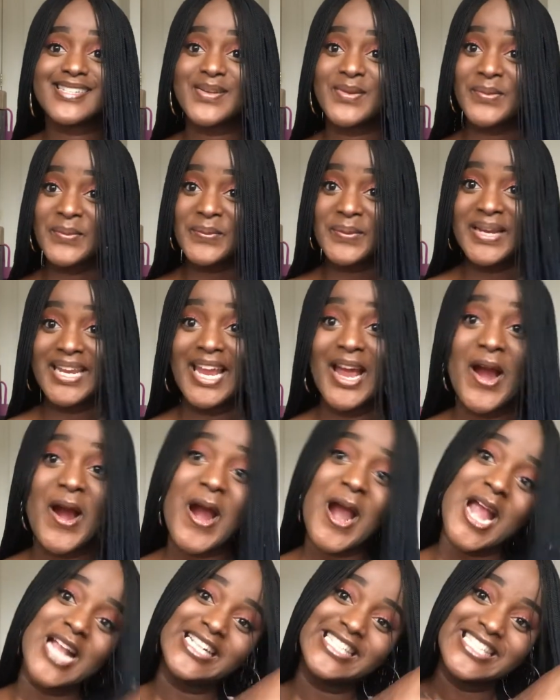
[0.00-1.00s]
And we
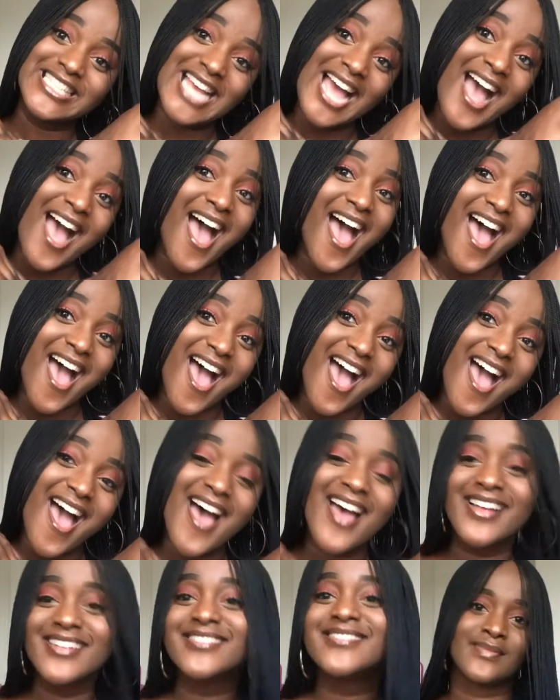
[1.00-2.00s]
are
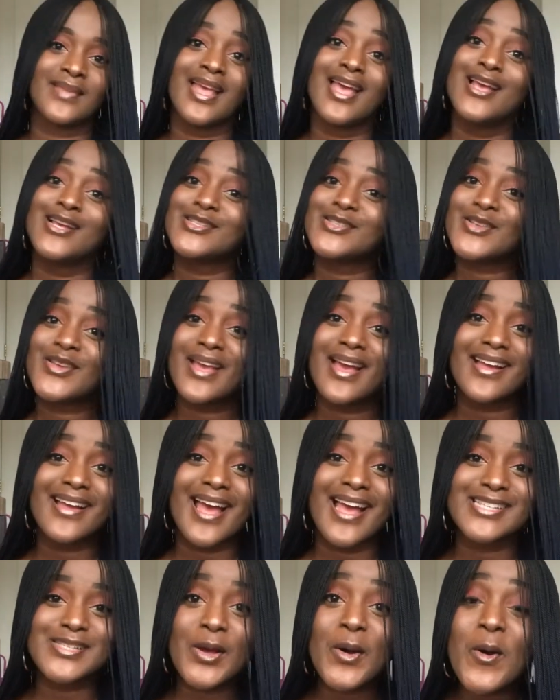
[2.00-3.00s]
done. So yeah
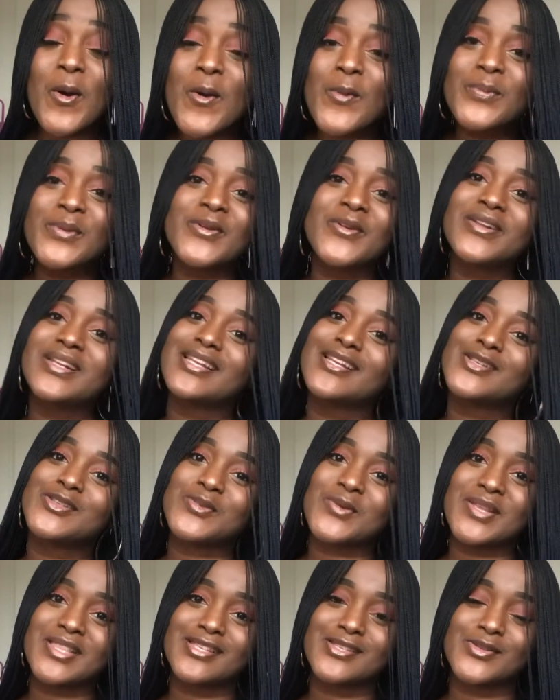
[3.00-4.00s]
guys, I hope you really
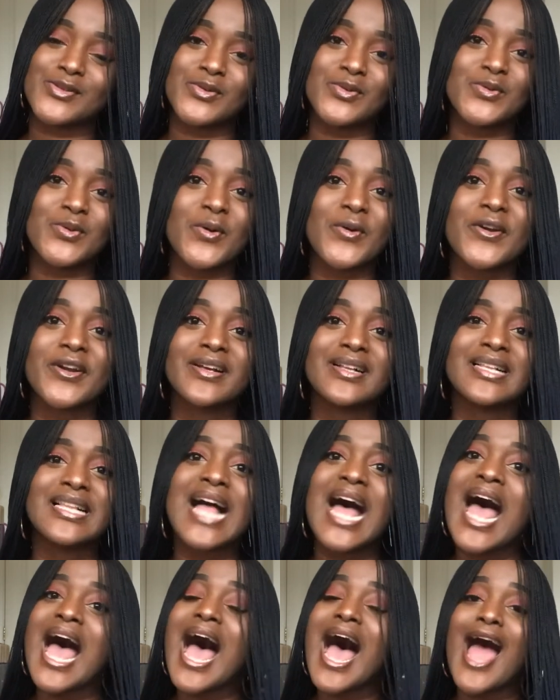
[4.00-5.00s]
enjoyed this tutorial.
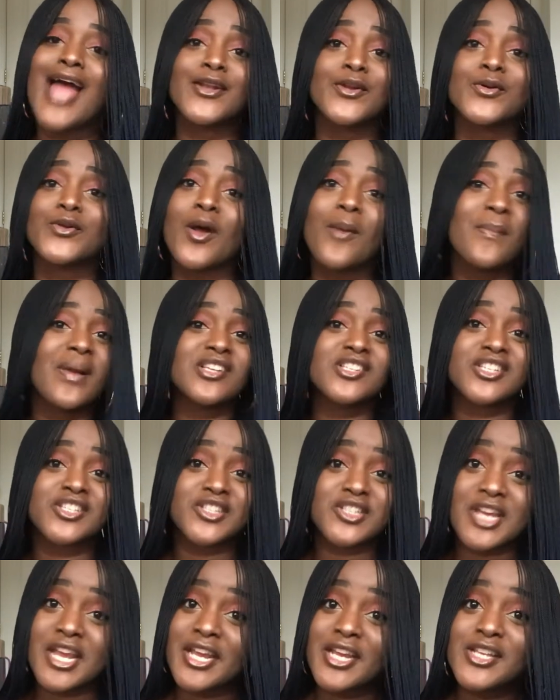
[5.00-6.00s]
I know not much has
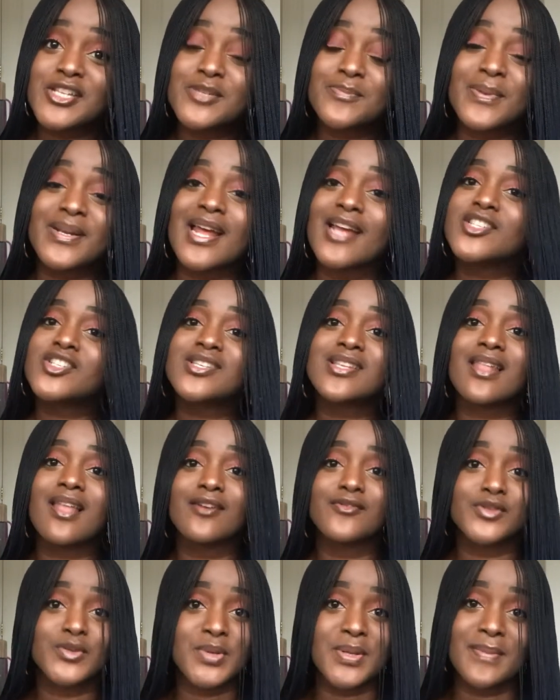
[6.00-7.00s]
changed, but I just
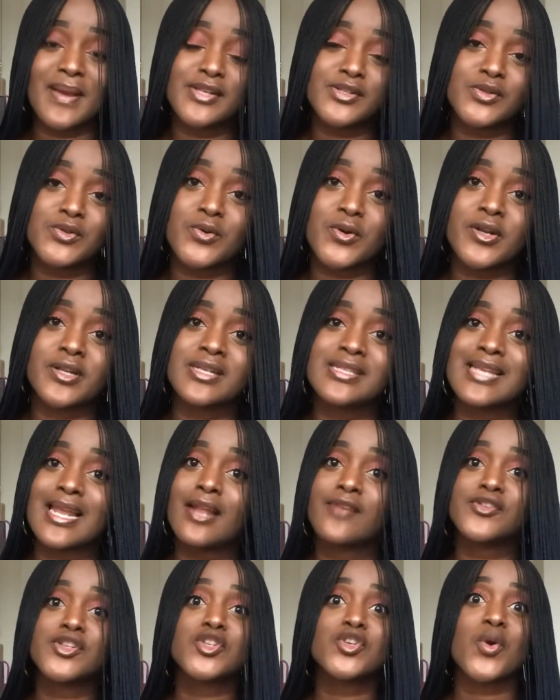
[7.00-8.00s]
love doing my tutorials. I
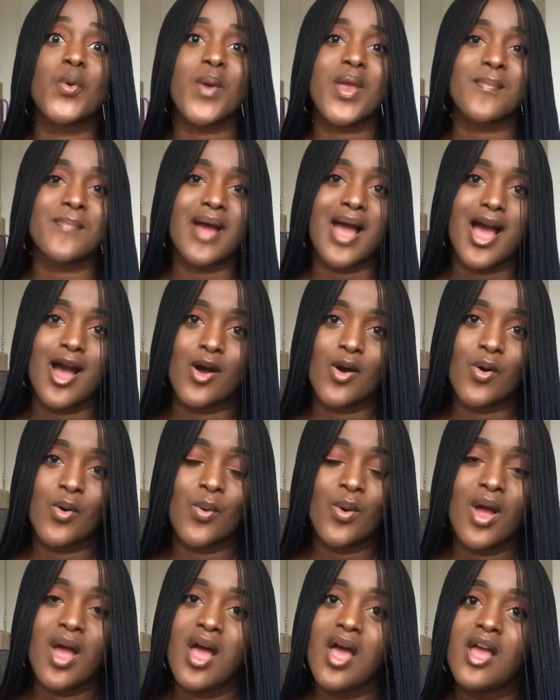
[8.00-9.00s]
love showing
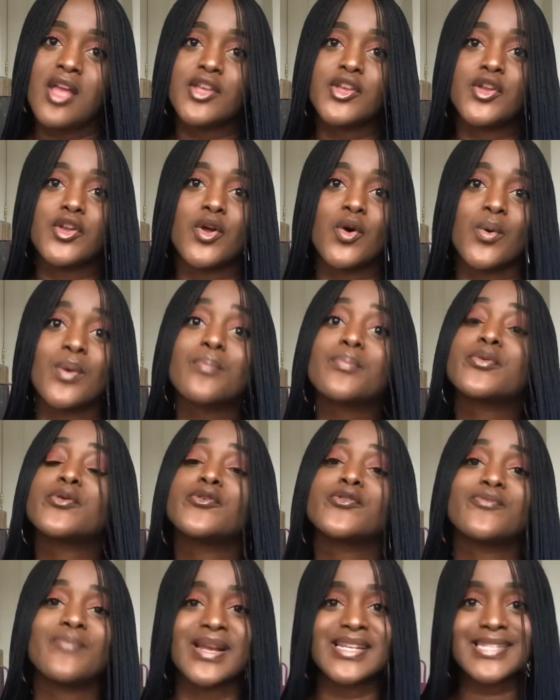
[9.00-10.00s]
how, you know,
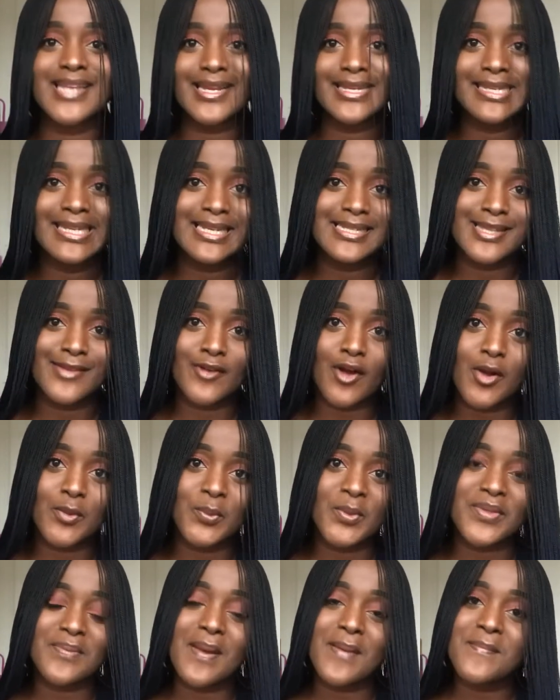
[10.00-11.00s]
improved my techniques I've gotten
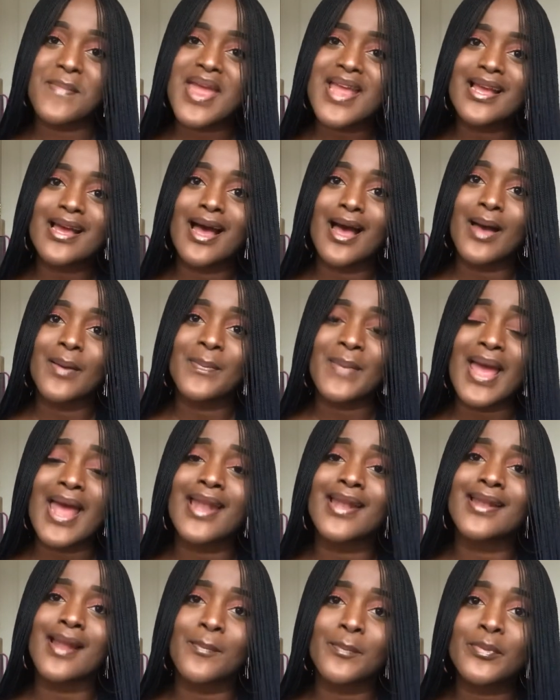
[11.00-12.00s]
with my makeup,
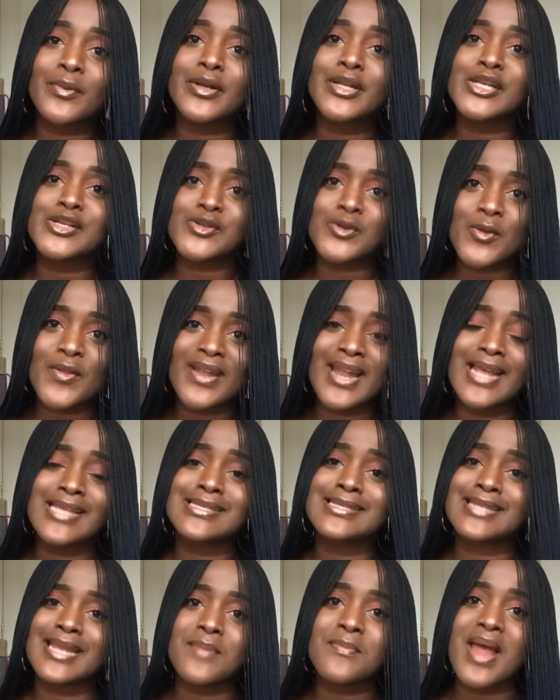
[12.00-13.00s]
and I'm pretty sure that I
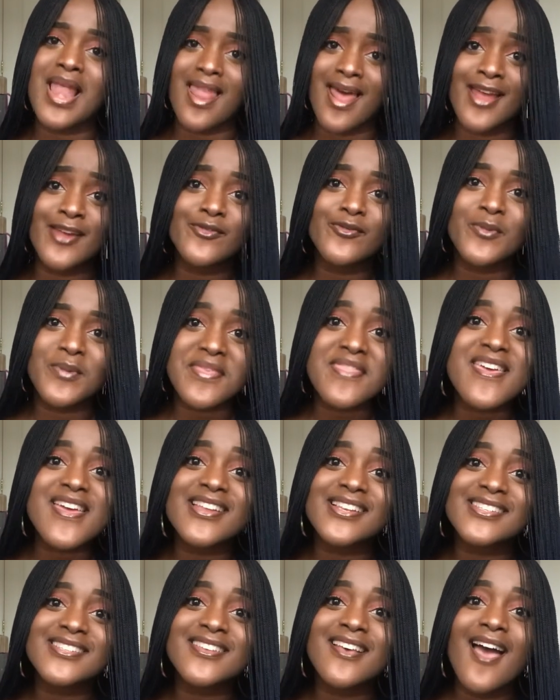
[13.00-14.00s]
slay my life with
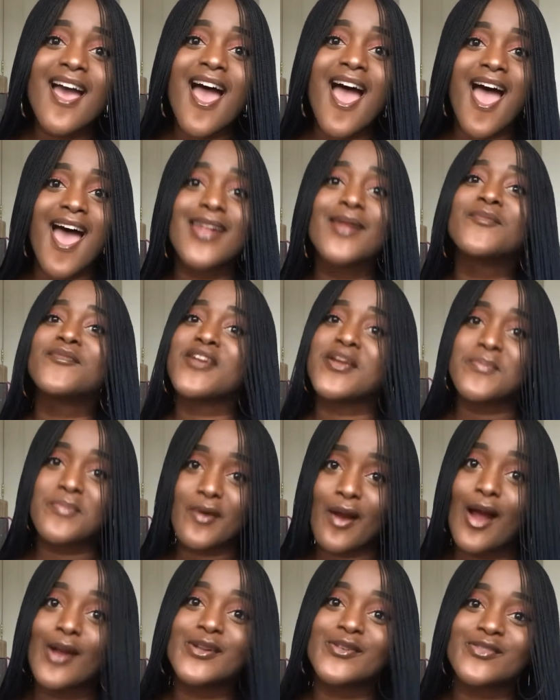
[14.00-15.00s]
it, and I'm very
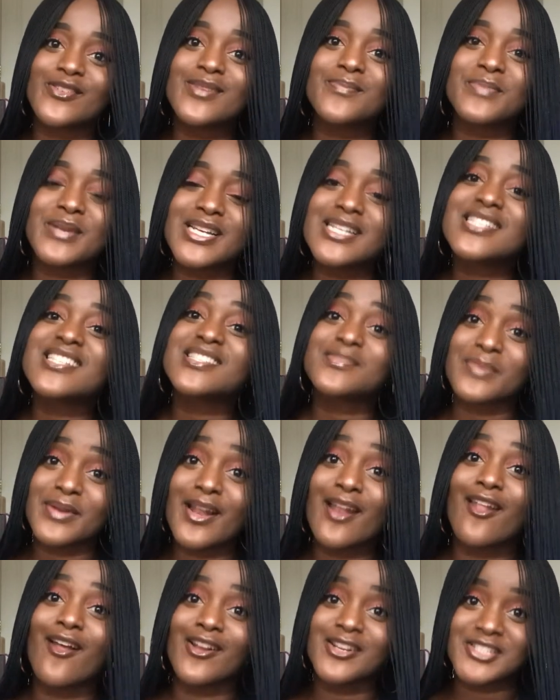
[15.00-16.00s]
proud of it because it's been
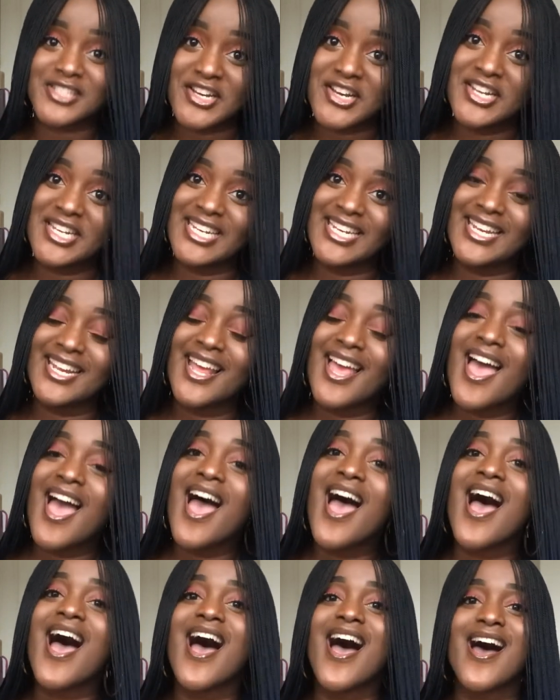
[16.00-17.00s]
a long journey.
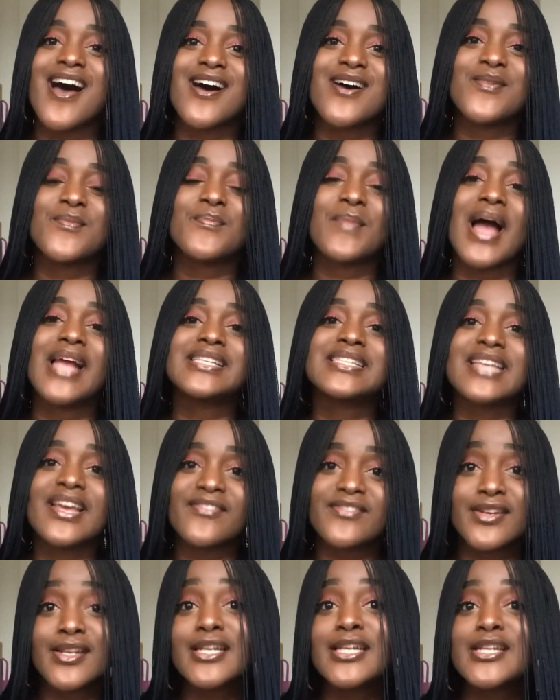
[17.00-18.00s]
I
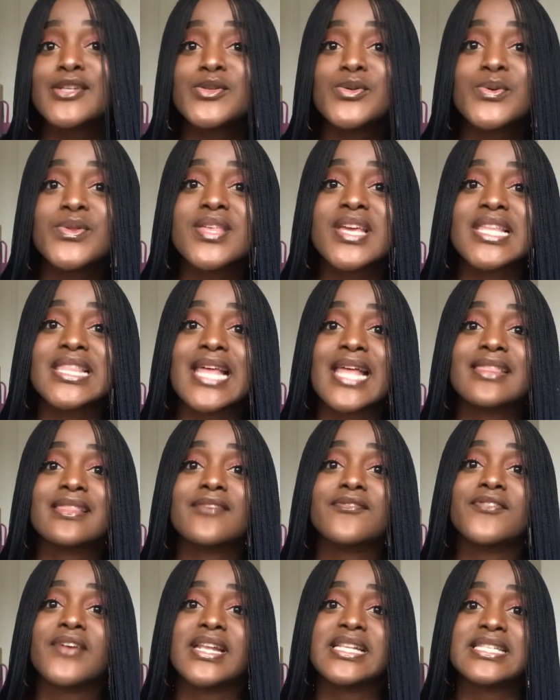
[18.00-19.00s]
definitely do think that the
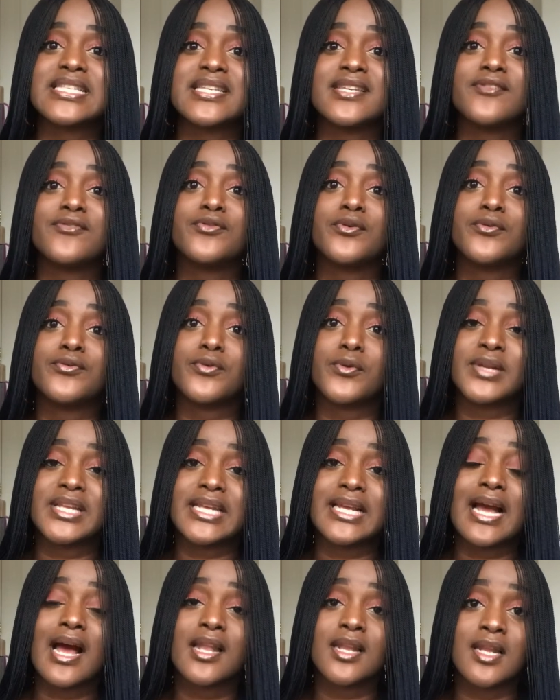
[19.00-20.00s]
Fenty 440
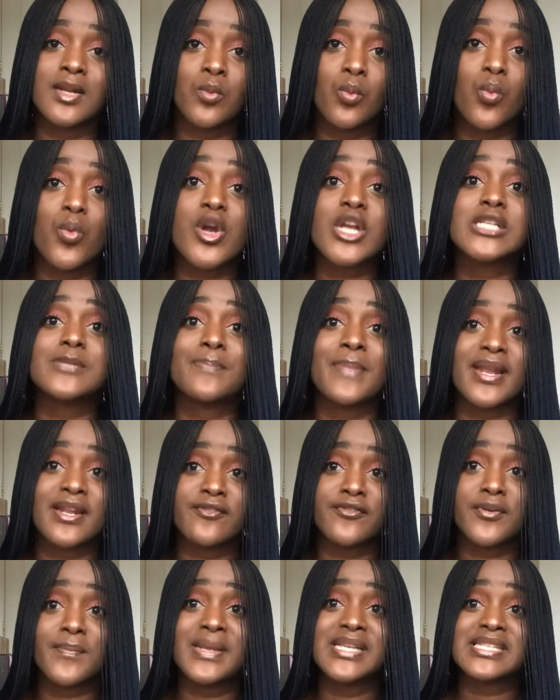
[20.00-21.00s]
color works better
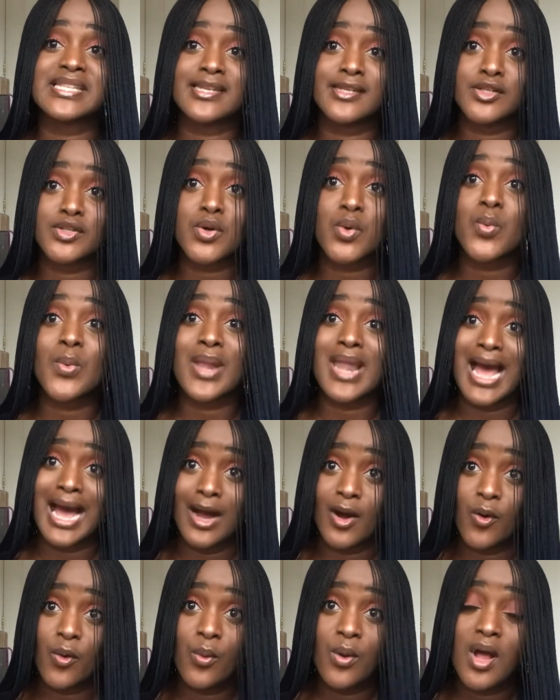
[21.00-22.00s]
for my skin tone
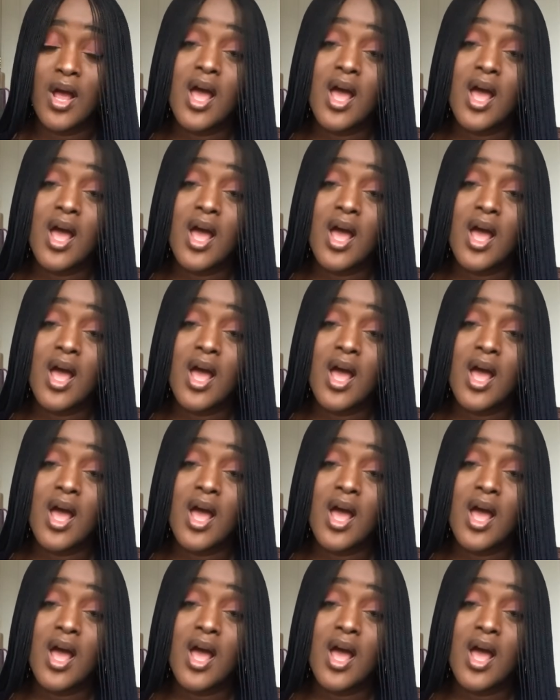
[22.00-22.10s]
now.